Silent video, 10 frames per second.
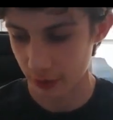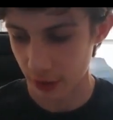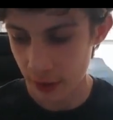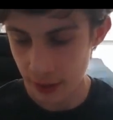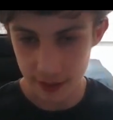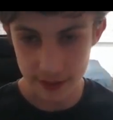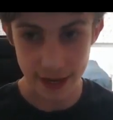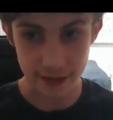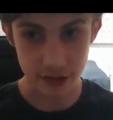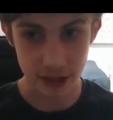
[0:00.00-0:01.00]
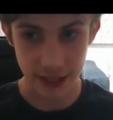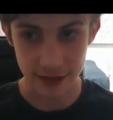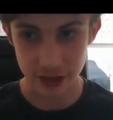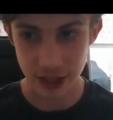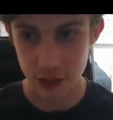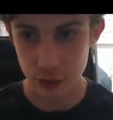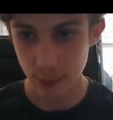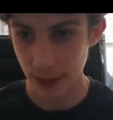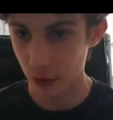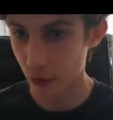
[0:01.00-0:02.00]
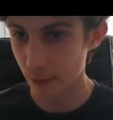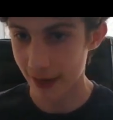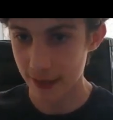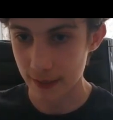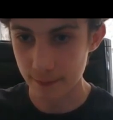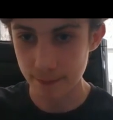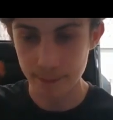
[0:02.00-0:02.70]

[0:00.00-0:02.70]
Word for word: And yes, glad to get you back on, mate.